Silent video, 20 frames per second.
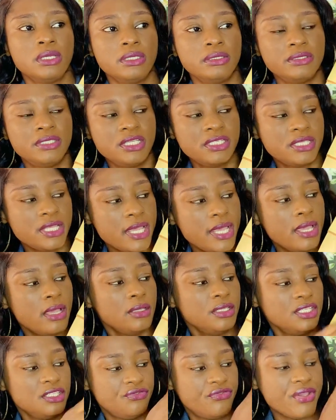this
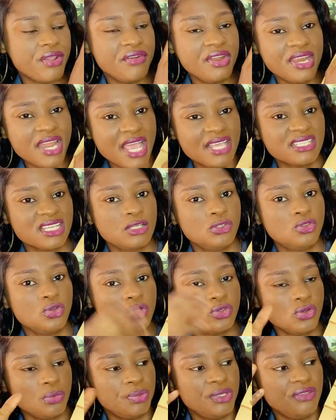hair is very nice and it
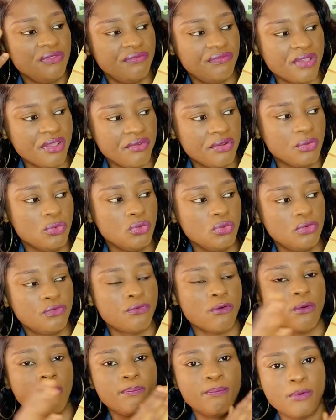will also be very good
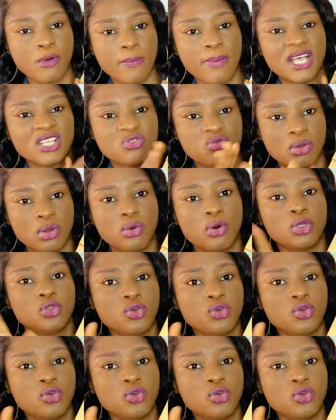for bob as well.